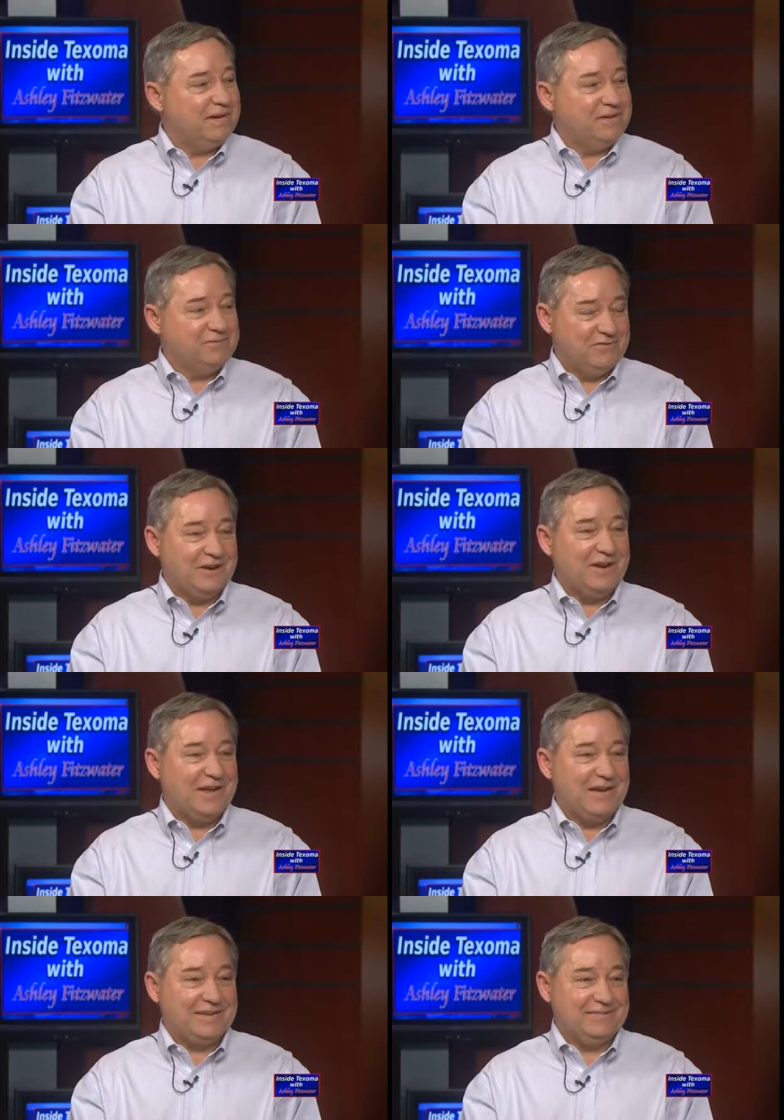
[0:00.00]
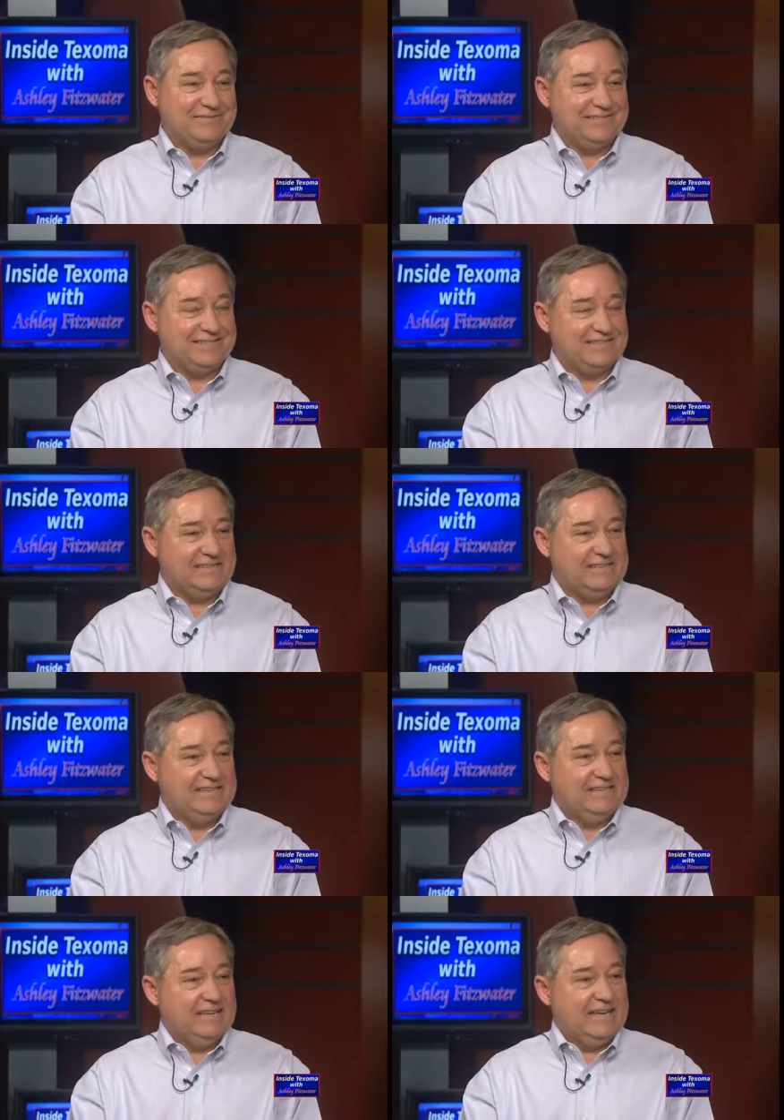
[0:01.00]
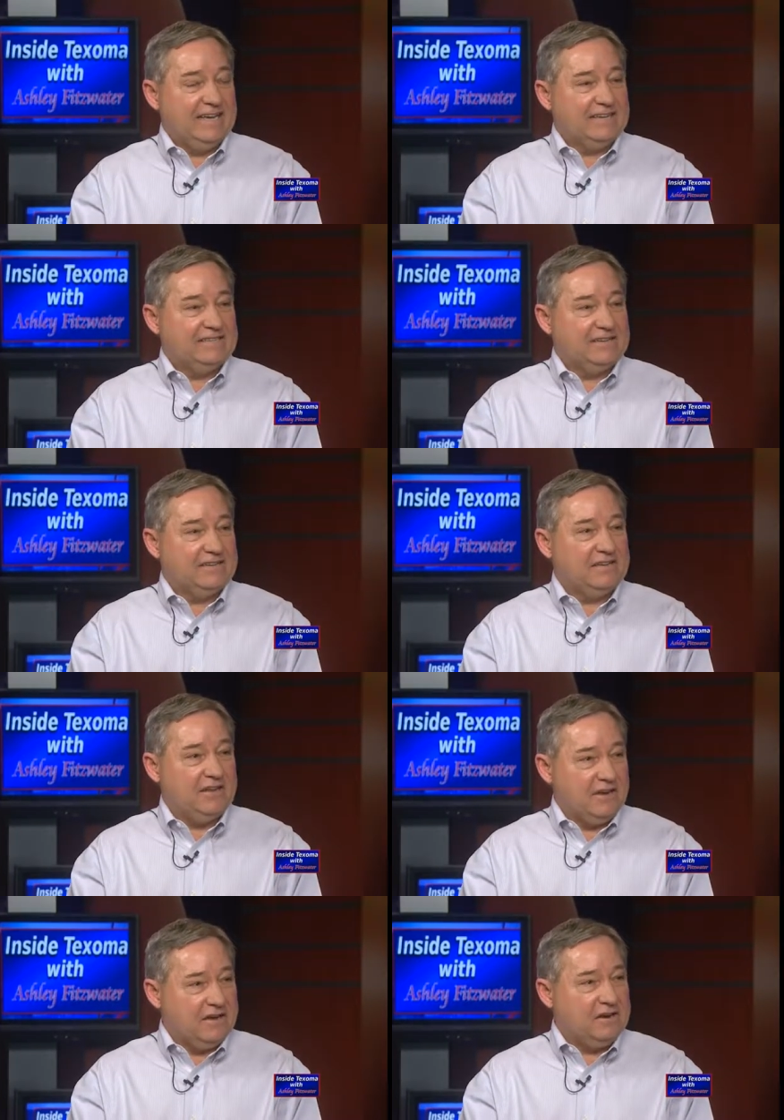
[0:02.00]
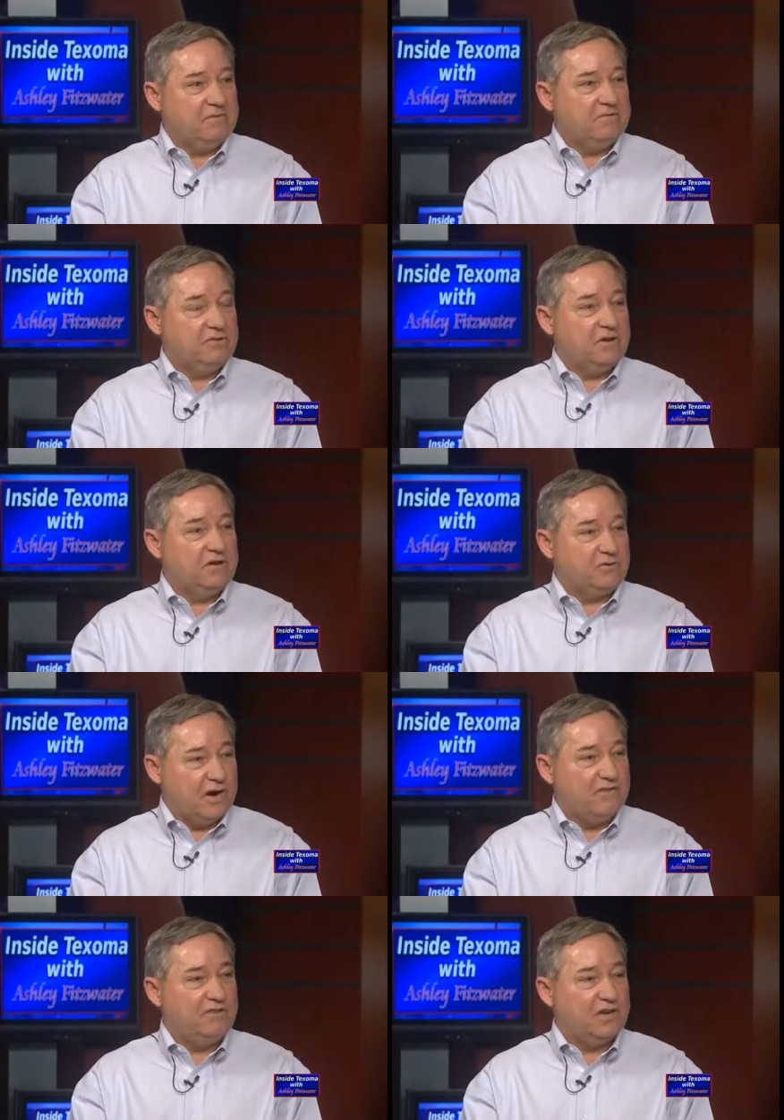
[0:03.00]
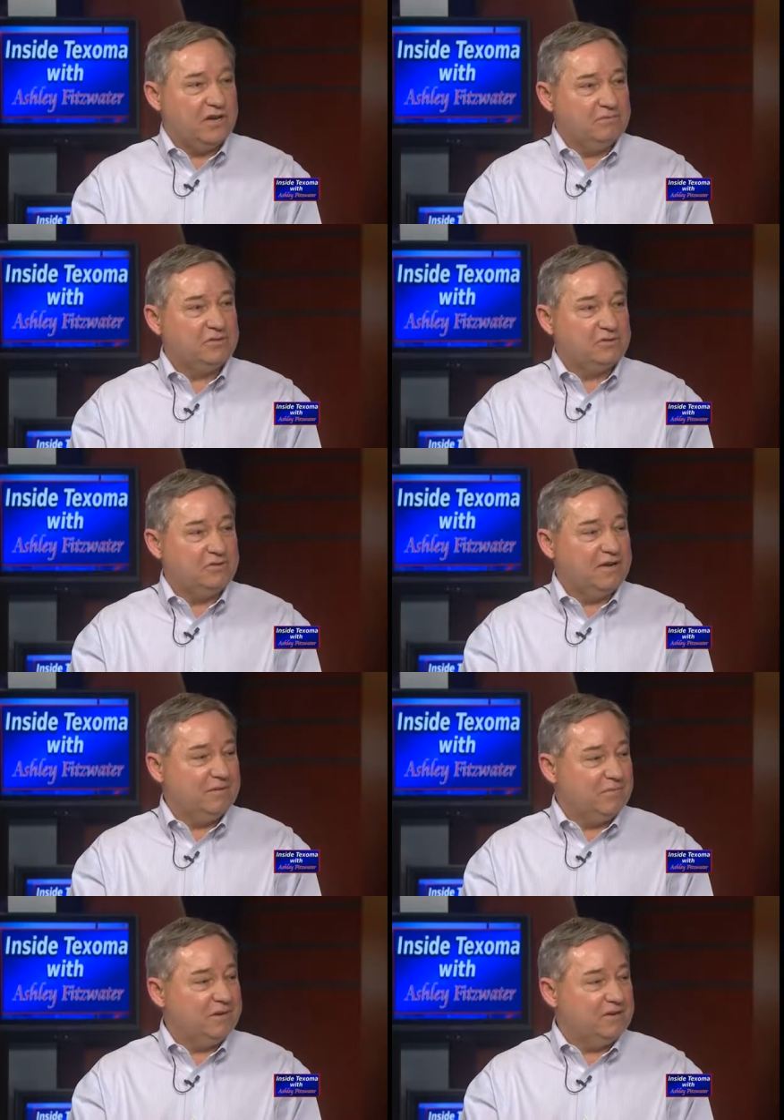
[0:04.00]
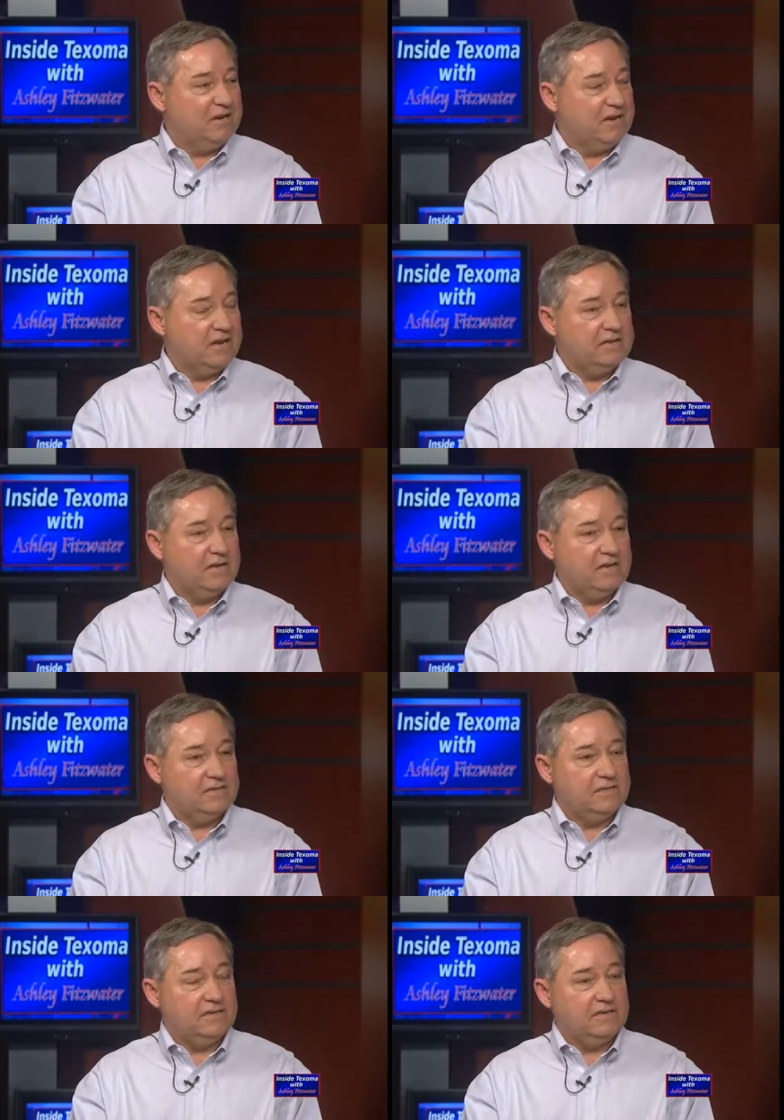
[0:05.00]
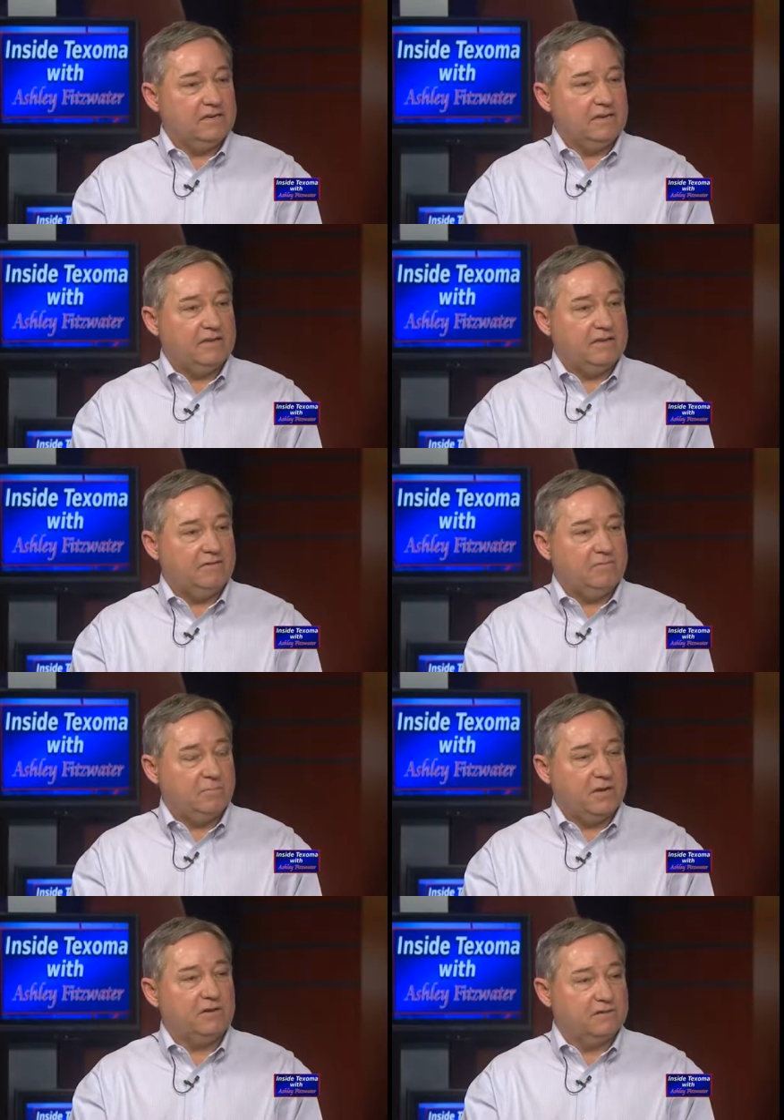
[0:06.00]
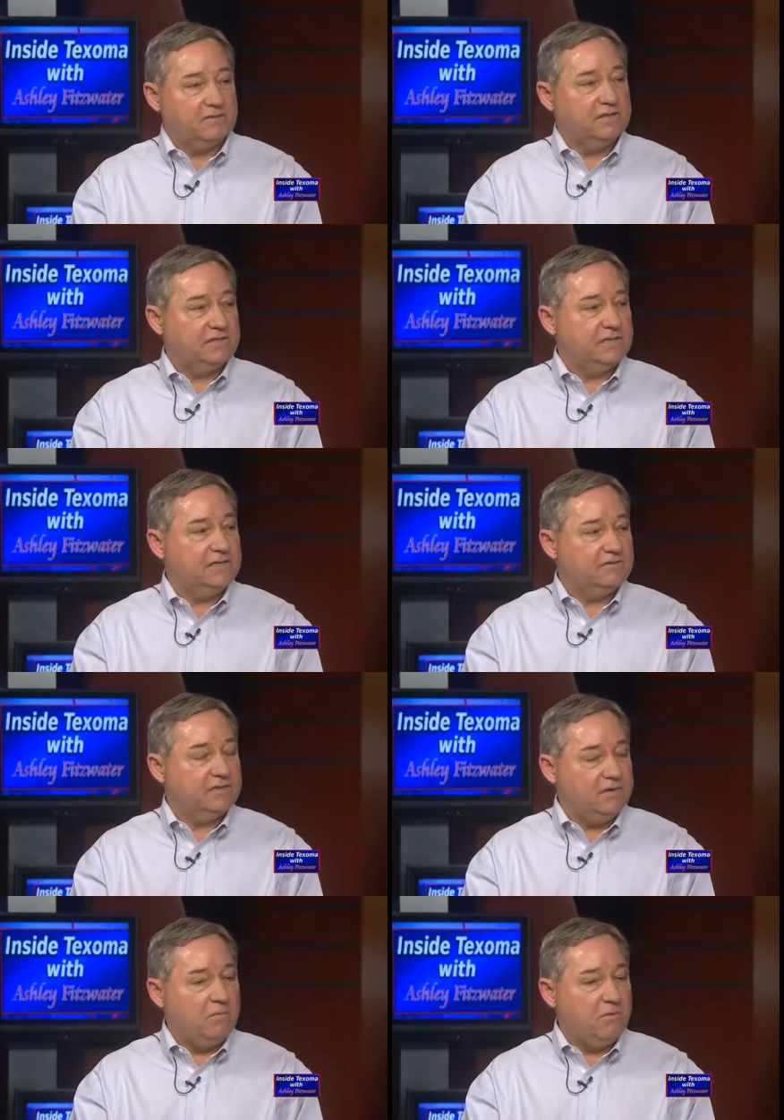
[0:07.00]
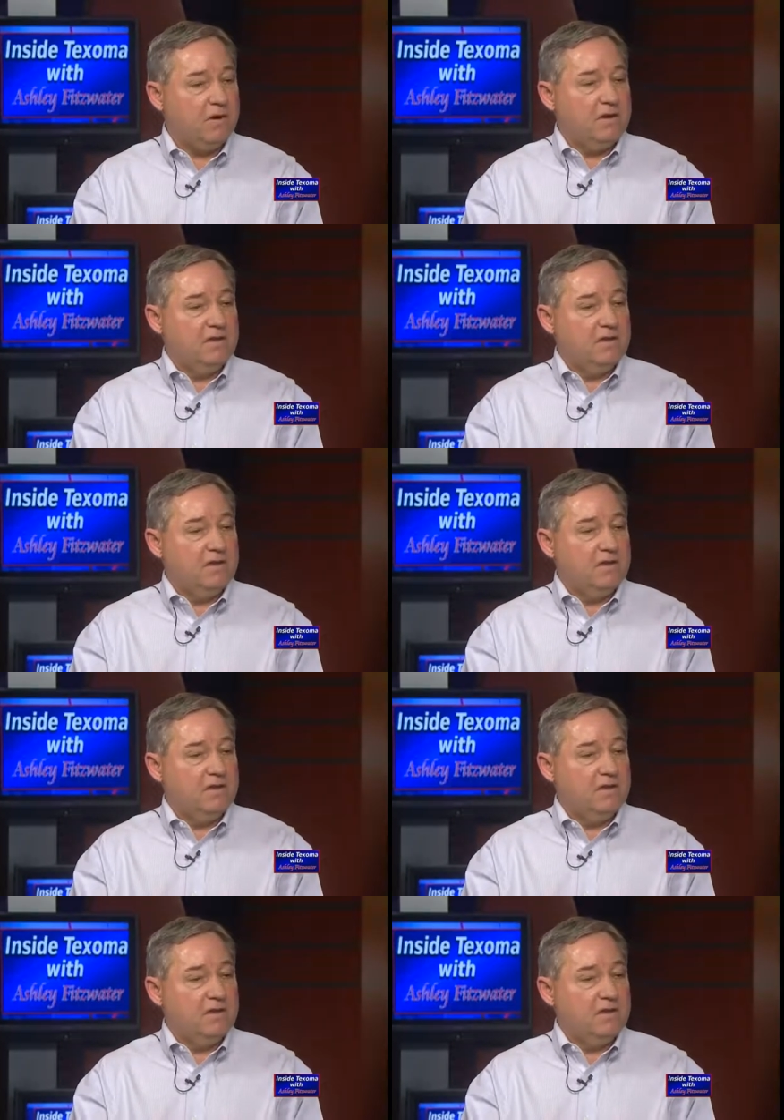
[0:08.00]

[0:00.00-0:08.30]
It's very active. It's a lot of traffic comes through that building because of the city of Seymour.